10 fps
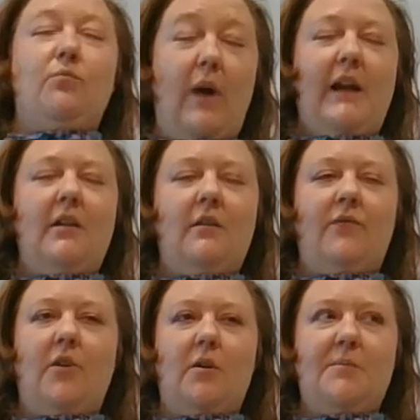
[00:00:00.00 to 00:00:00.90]
So regular
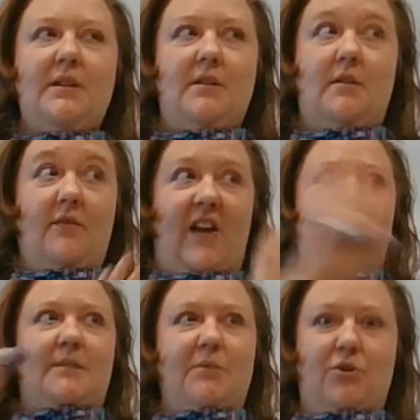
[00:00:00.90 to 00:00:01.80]
verbs, so the
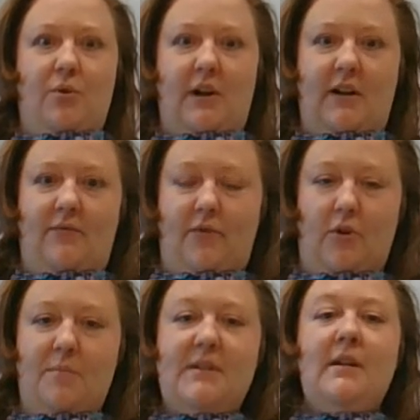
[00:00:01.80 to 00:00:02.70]
vast majority of
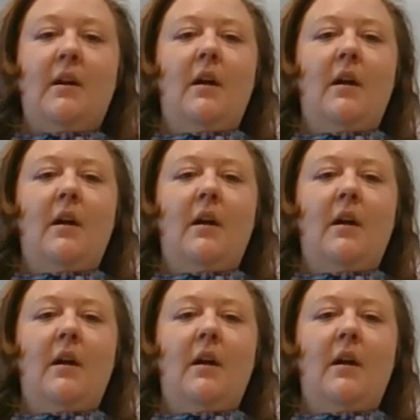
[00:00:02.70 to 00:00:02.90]
verbs,